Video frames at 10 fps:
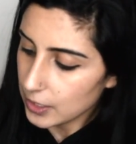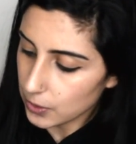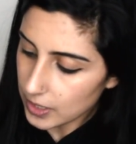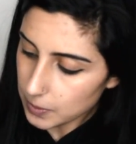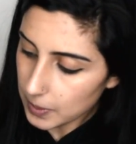
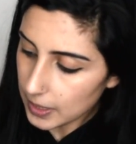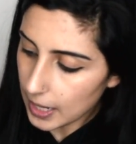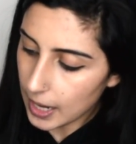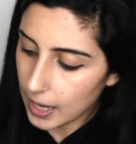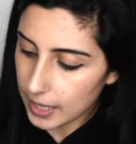So this
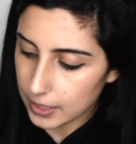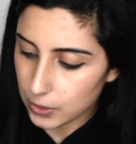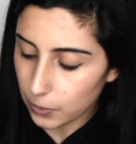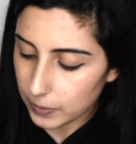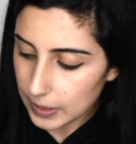one, I
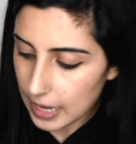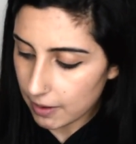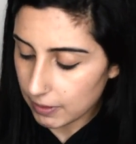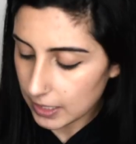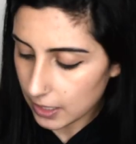don't really
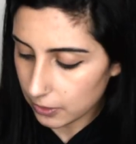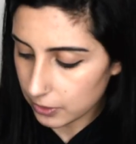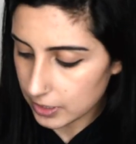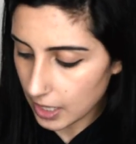have any colors